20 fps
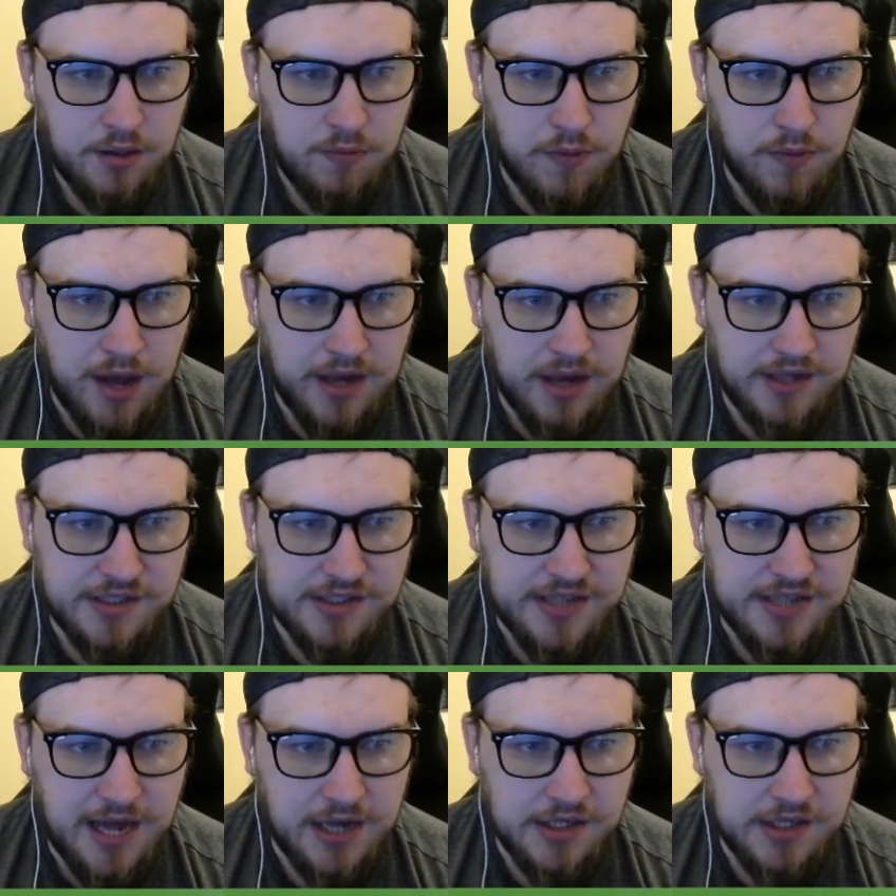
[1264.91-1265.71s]
Well in
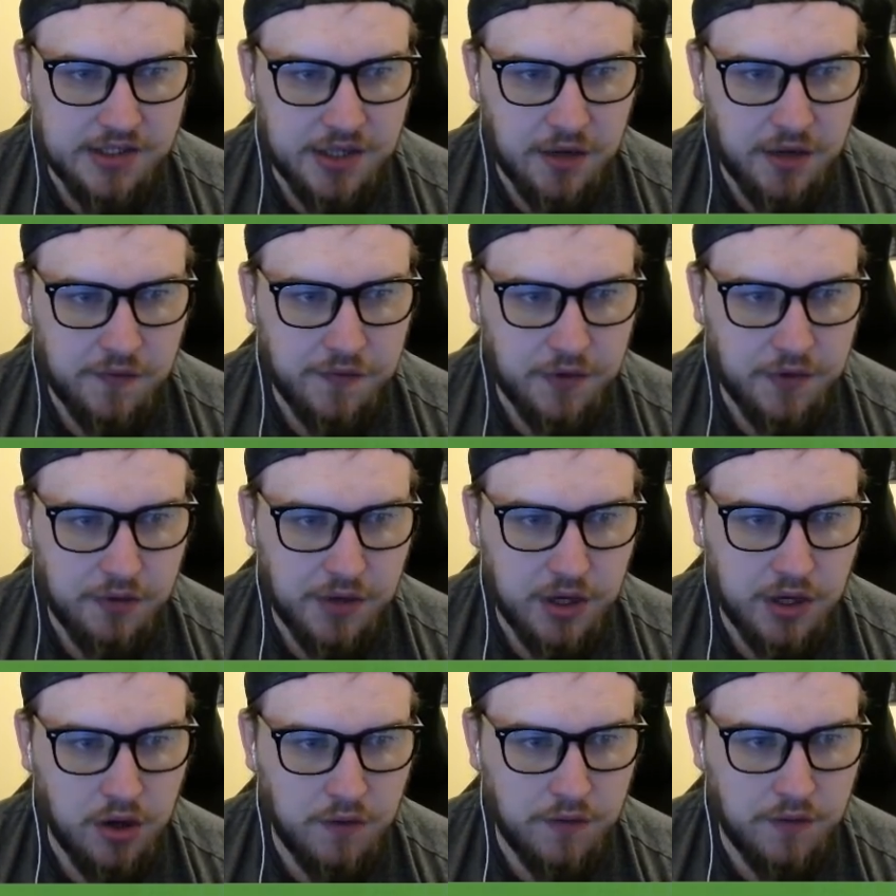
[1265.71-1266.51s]
Salisu for the
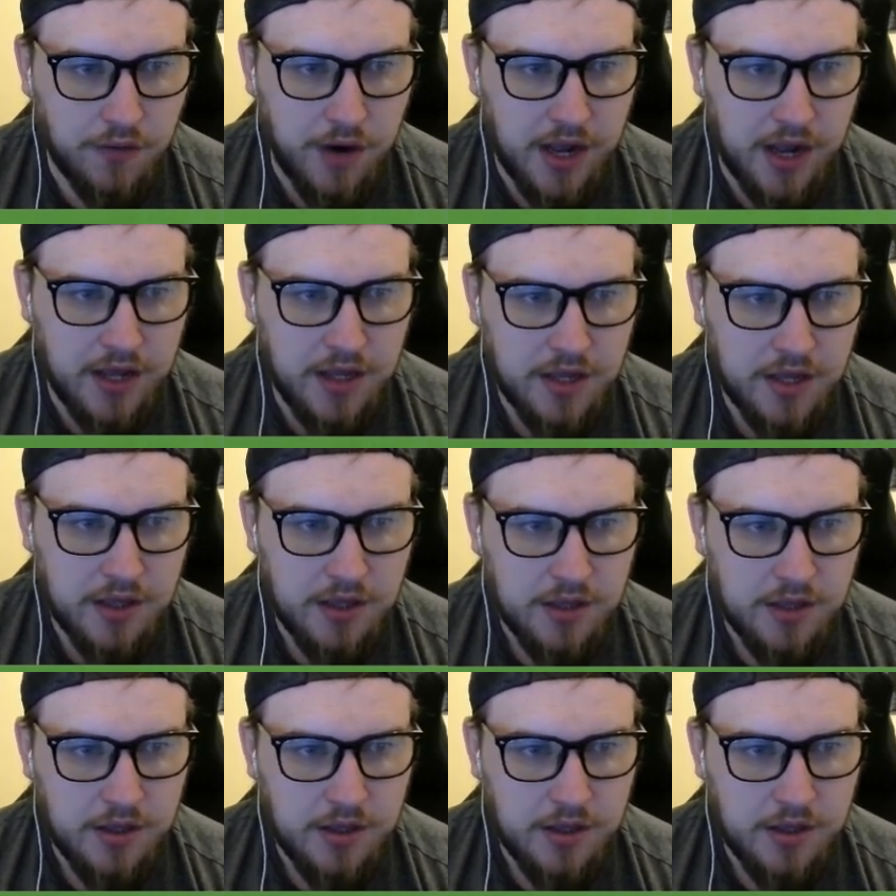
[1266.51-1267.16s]
recovery.